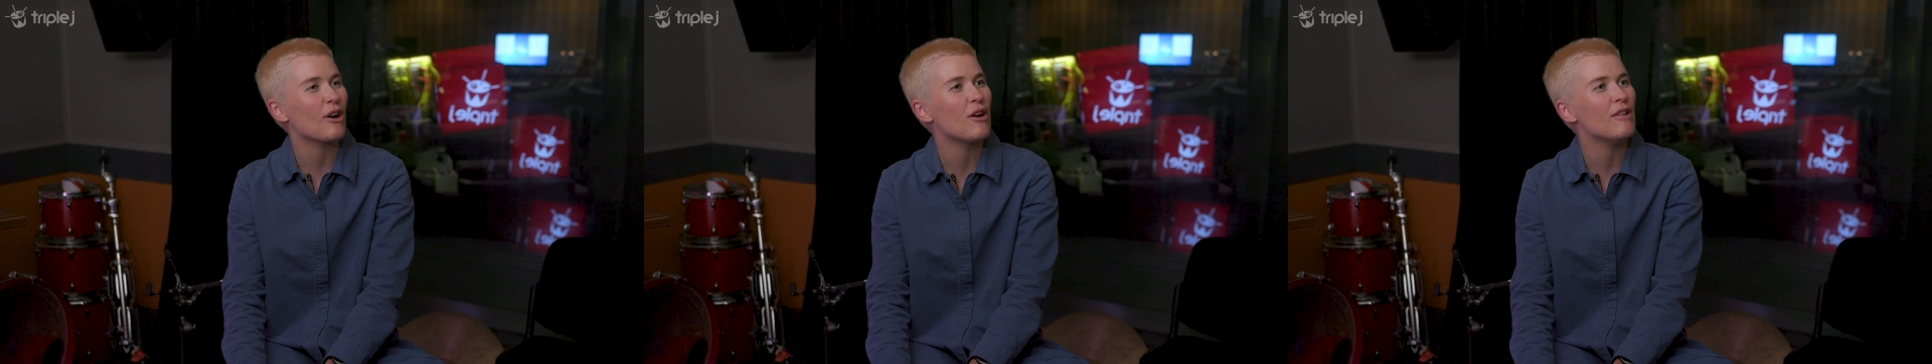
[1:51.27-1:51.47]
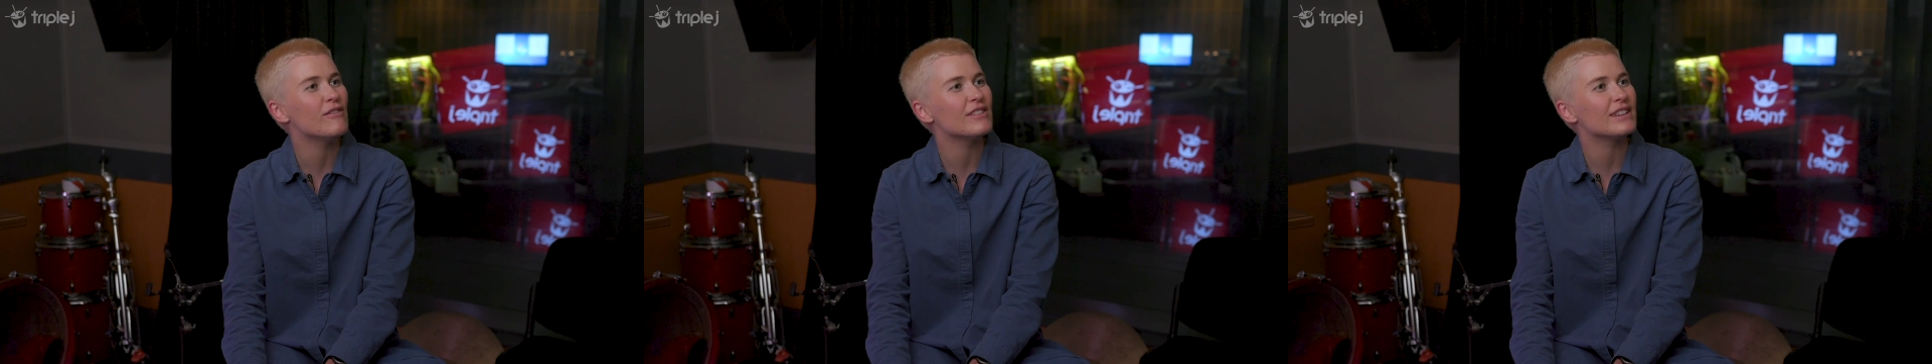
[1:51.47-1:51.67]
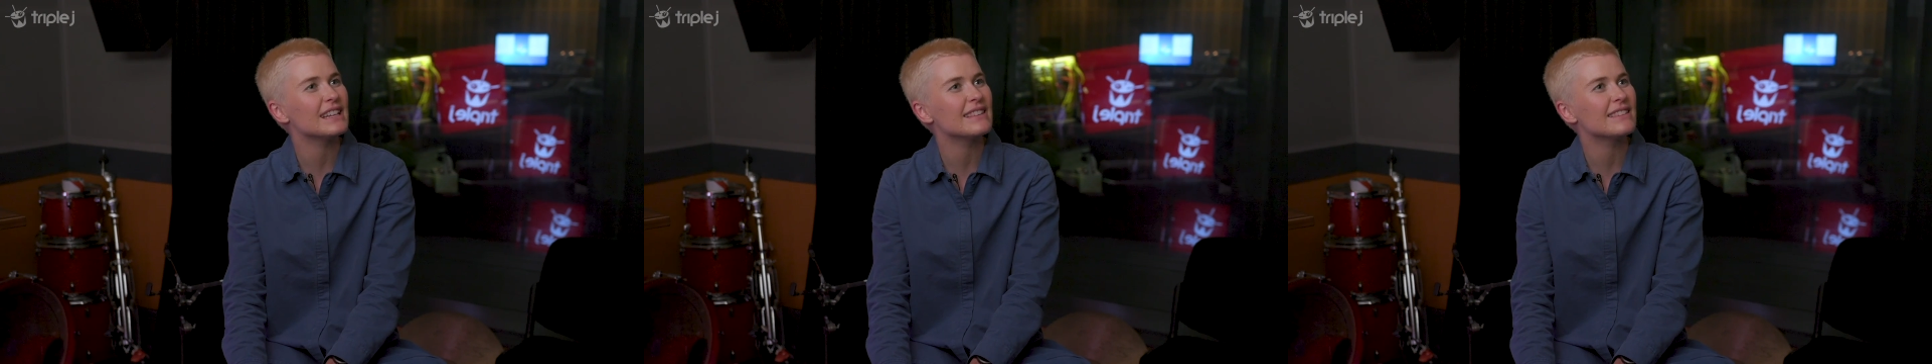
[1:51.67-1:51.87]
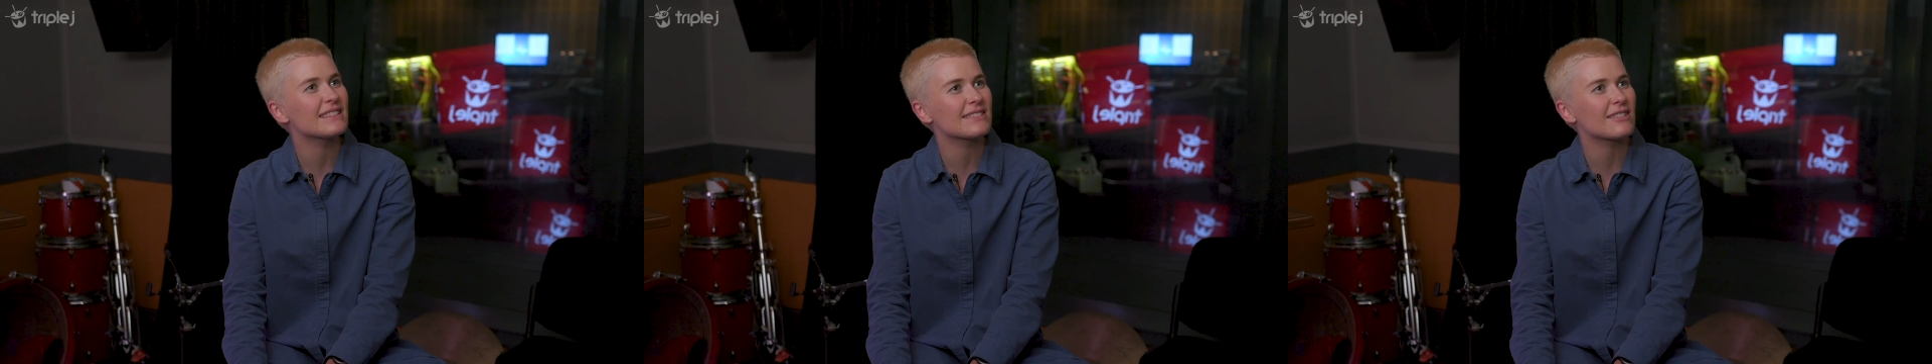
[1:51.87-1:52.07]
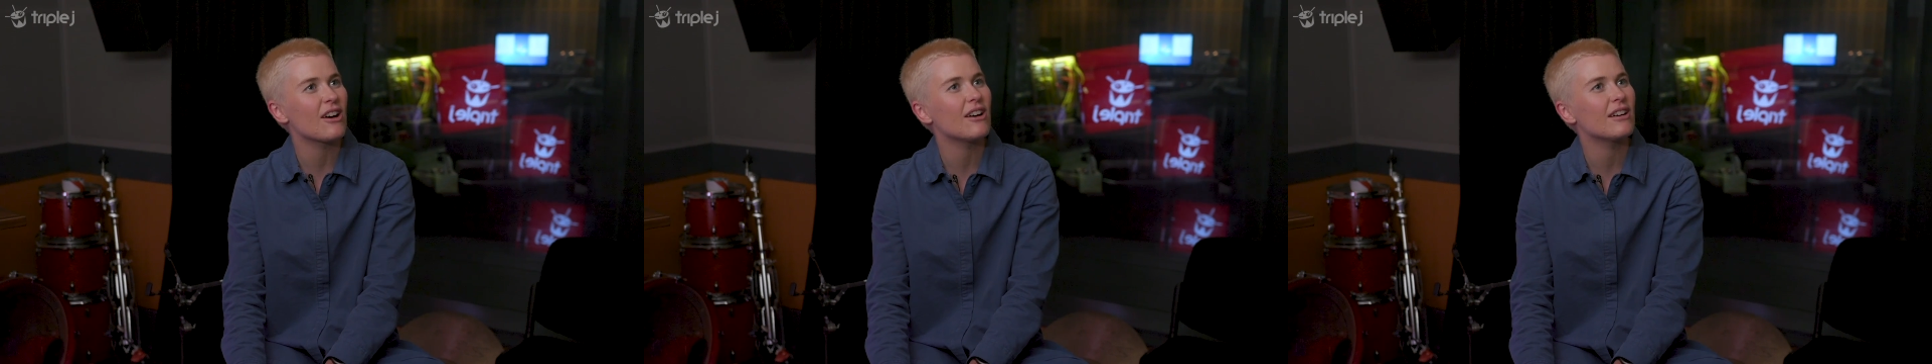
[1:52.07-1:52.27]
over in the
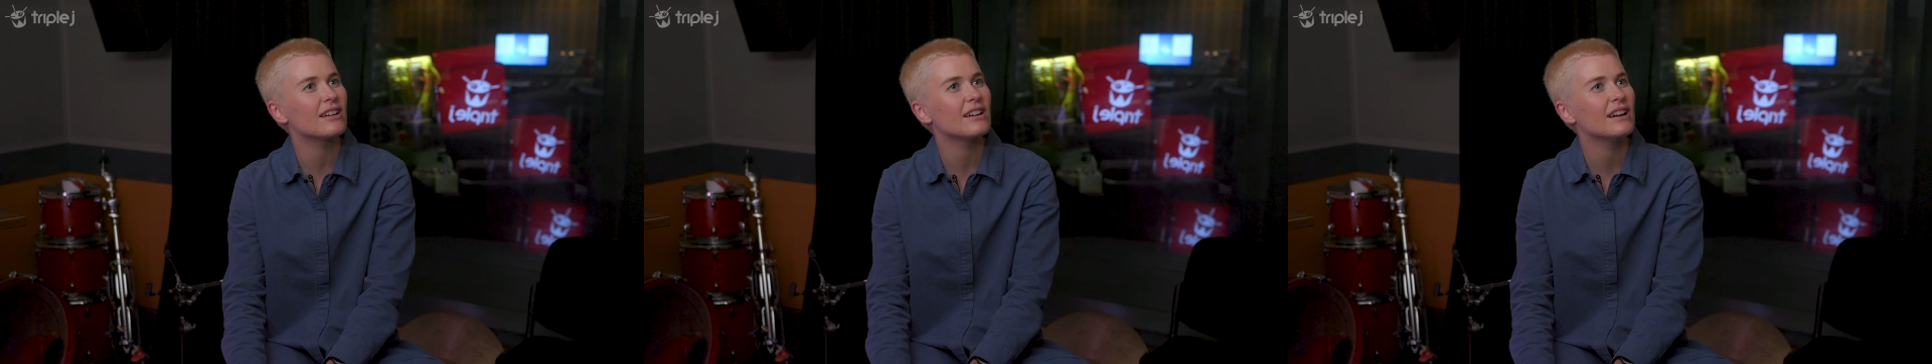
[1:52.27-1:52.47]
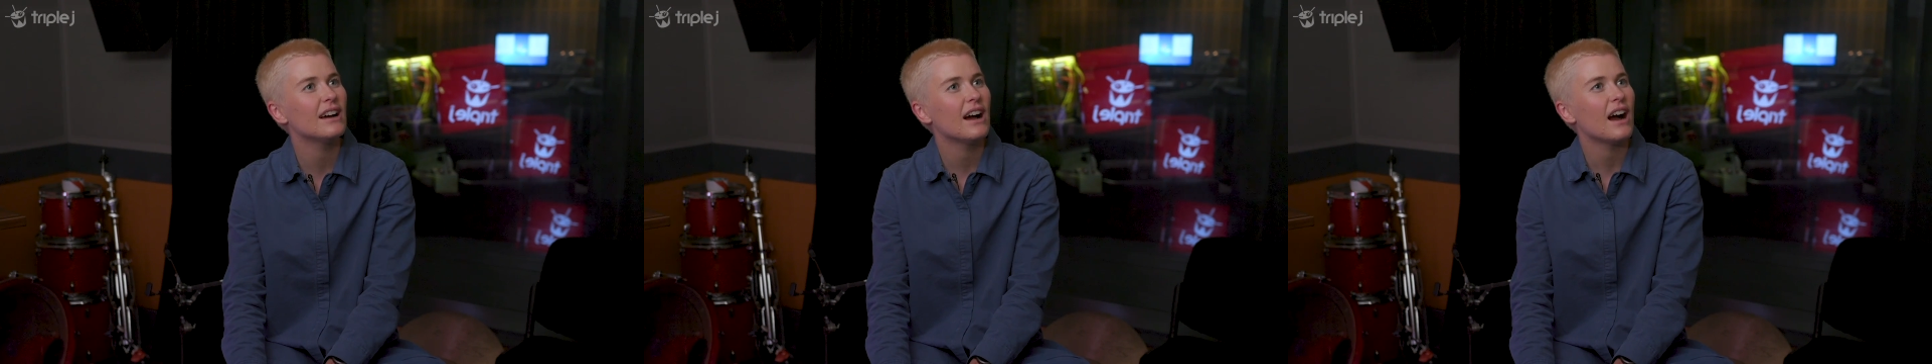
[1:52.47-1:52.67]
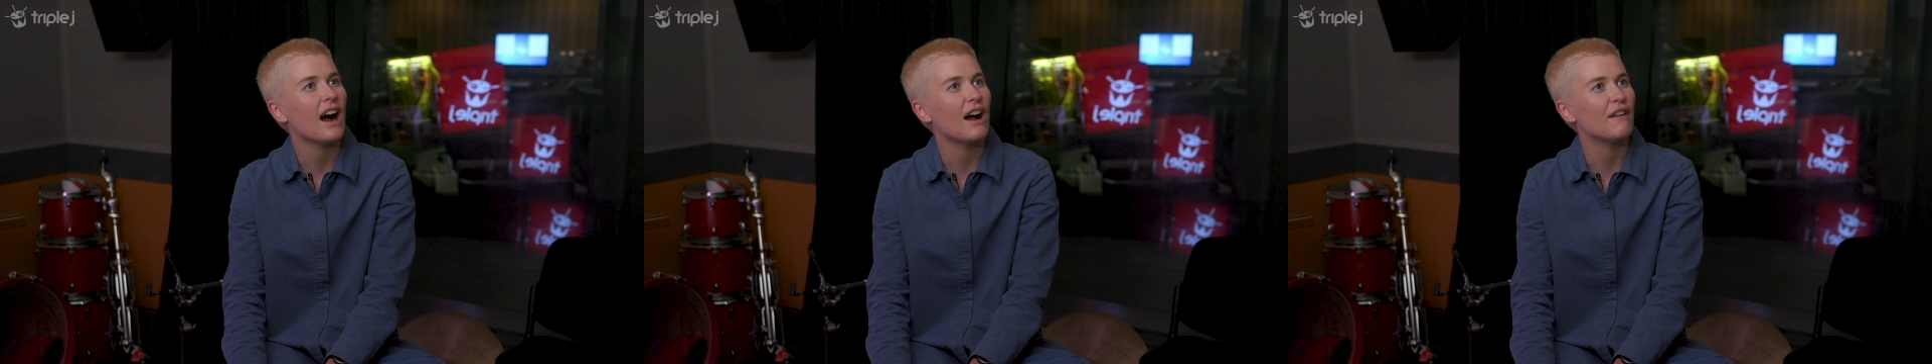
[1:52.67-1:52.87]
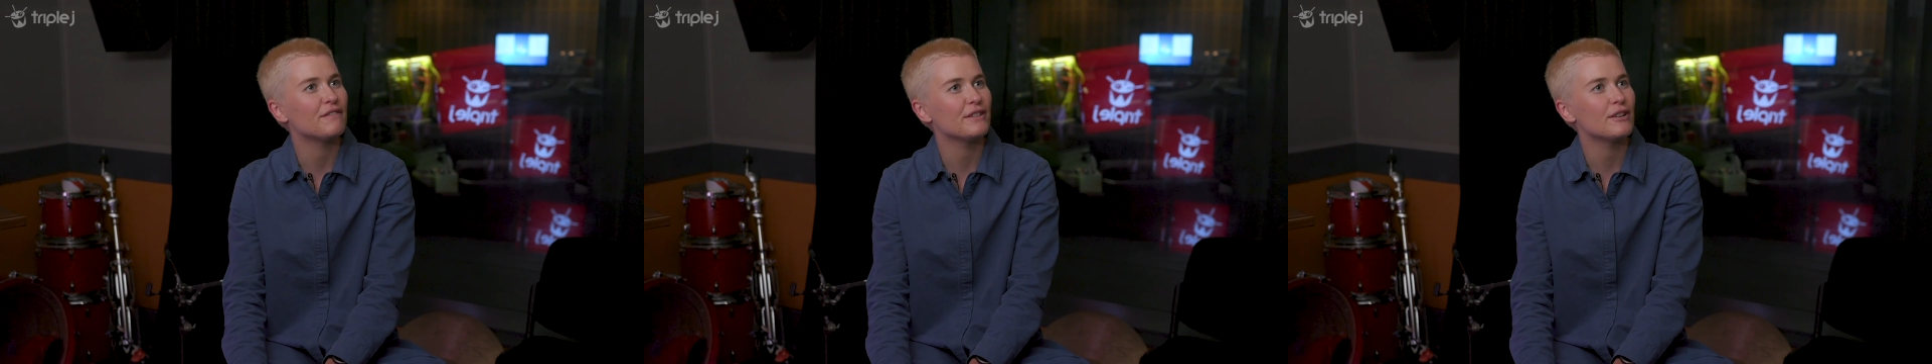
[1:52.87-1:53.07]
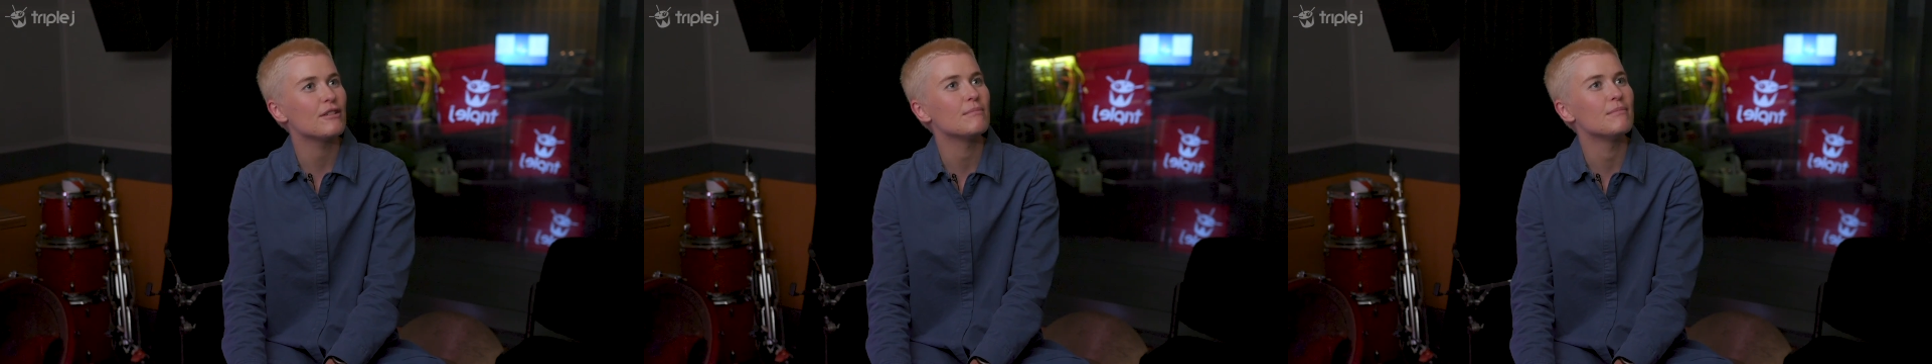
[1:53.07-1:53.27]
song, I
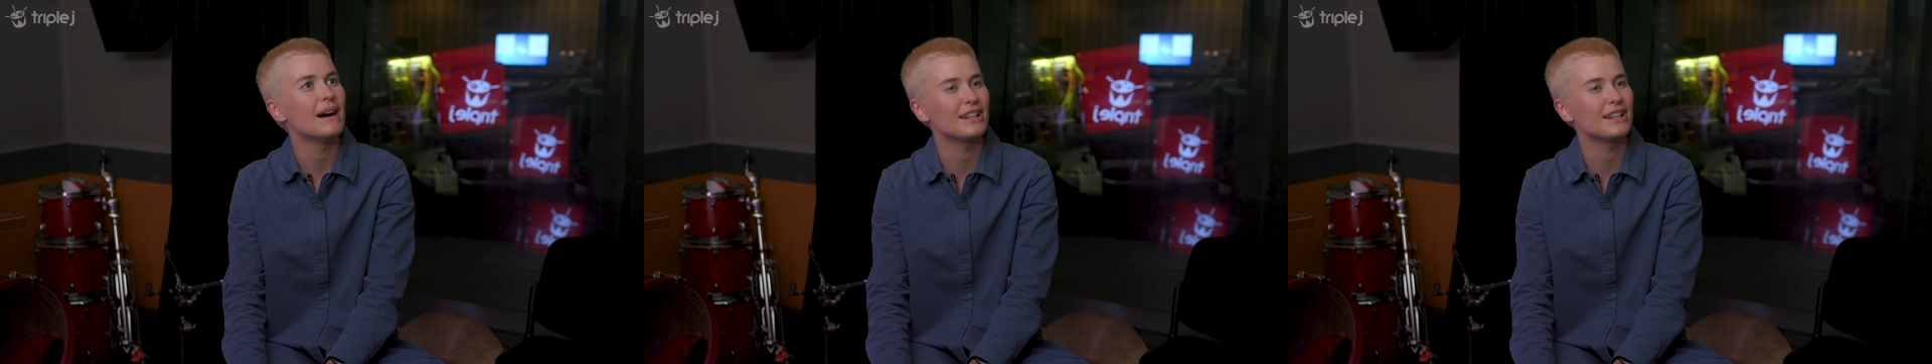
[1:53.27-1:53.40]
feel